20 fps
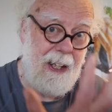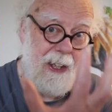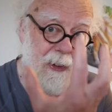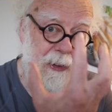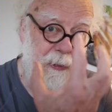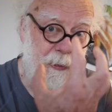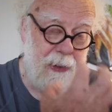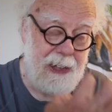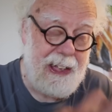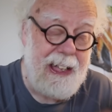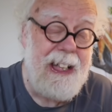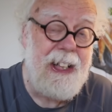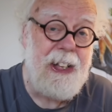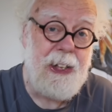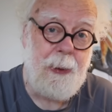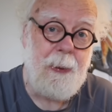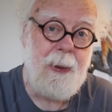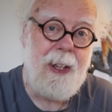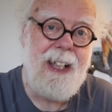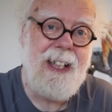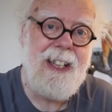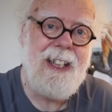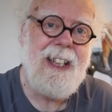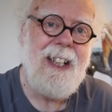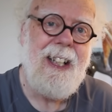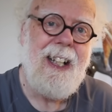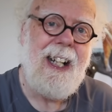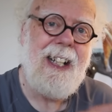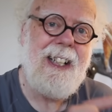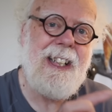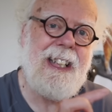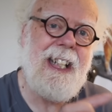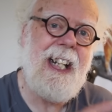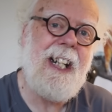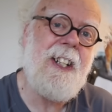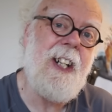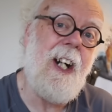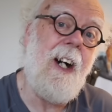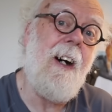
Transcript: redo it and send